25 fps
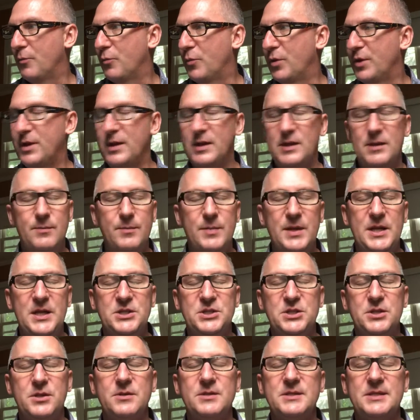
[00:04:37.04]
Within the
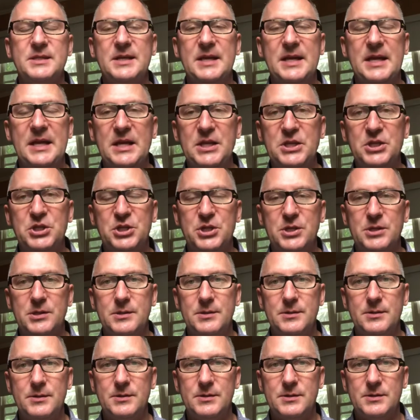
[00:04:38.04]
beach, there's an each.
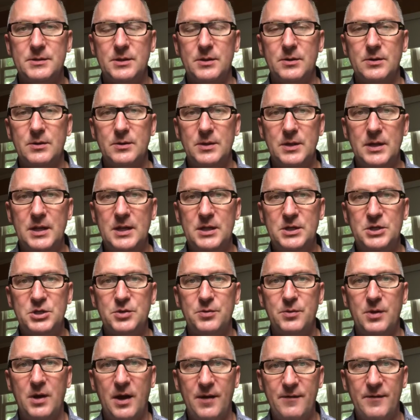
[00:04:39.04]
So
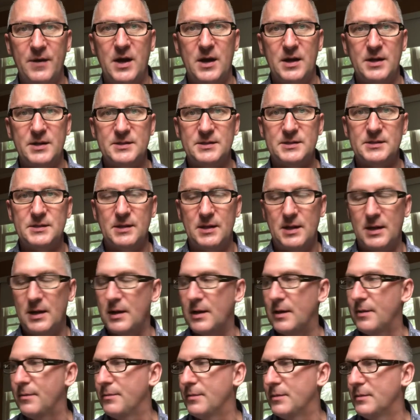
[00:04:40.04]
each of us
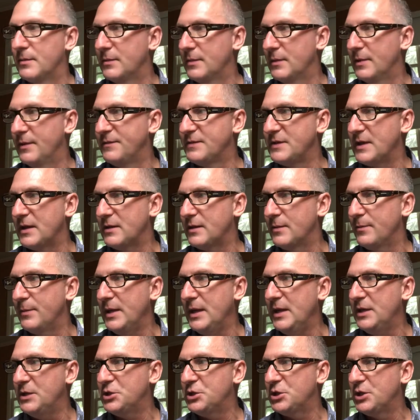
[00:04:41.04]
lives at the
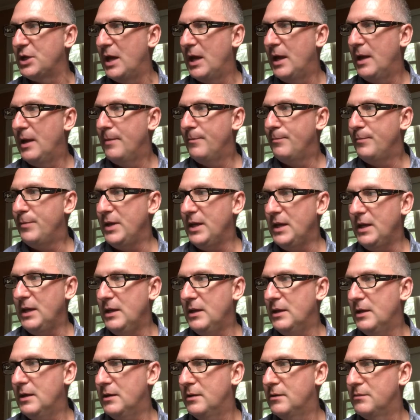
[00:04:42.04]
beach.
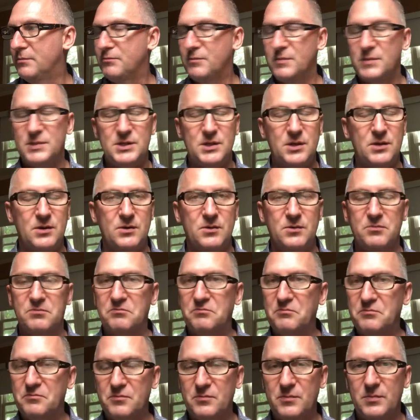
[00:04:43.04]
Be, so
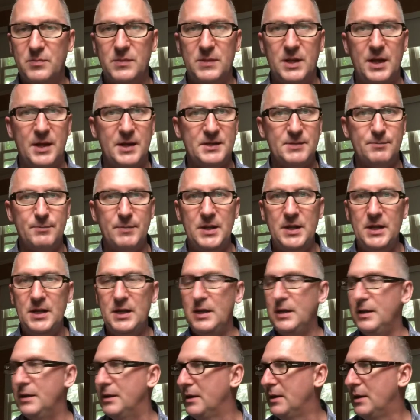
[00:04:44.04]
let it
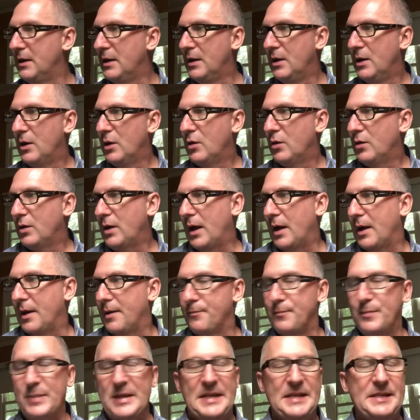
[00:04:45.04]
be.
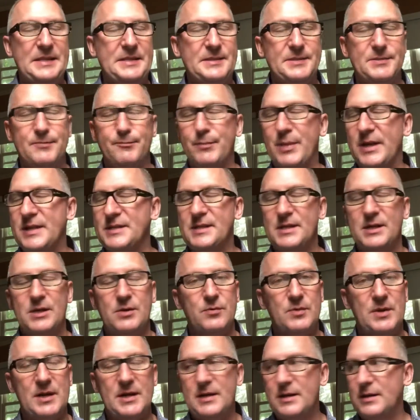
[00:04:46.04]
Bees buzzing
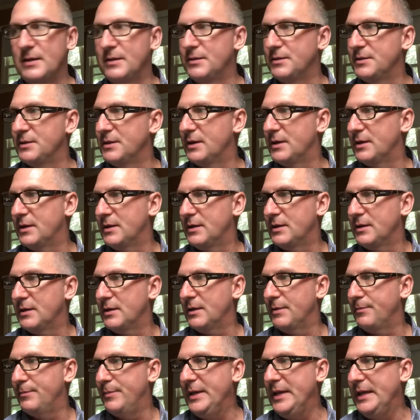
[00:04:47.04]
around.
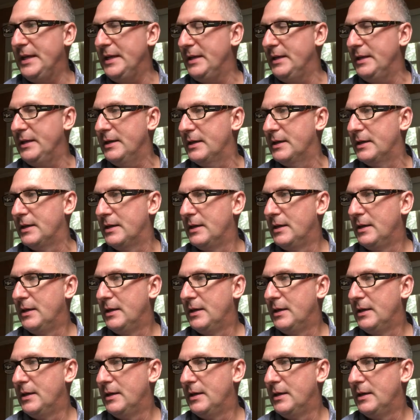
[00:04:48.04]
A bee.